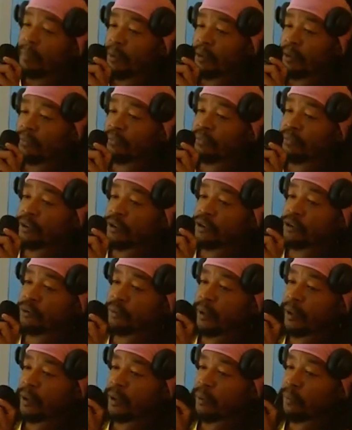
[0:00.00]
been
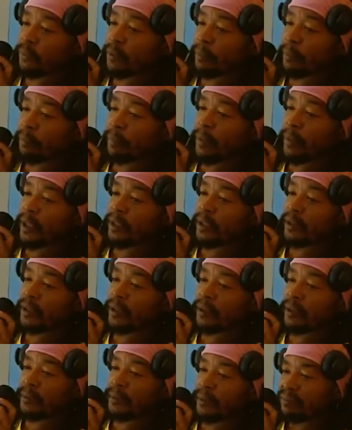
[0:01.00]
frustrated with a bud
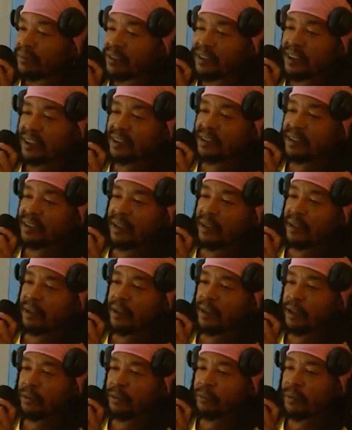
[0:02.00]
that just didn't
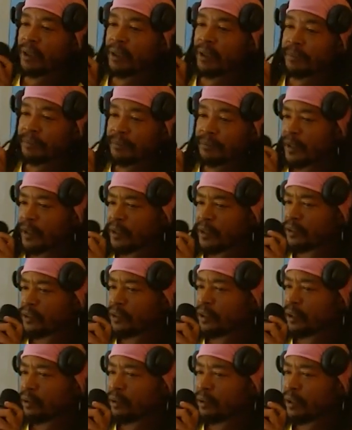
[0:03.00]
hit right,
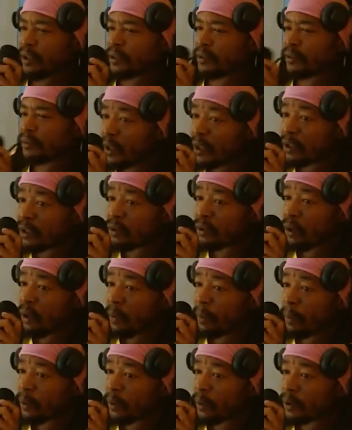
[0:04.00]
consider this. It's
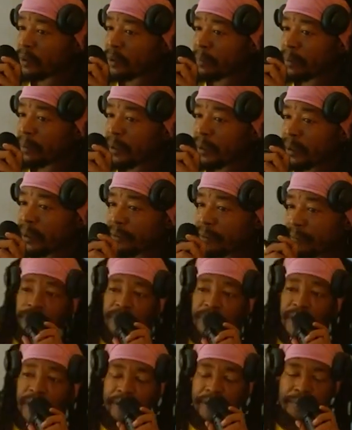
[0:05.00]
all part of the plan.
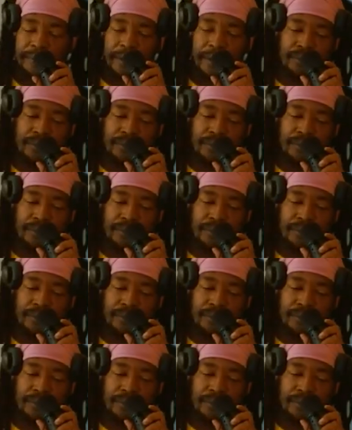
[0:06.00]
Words.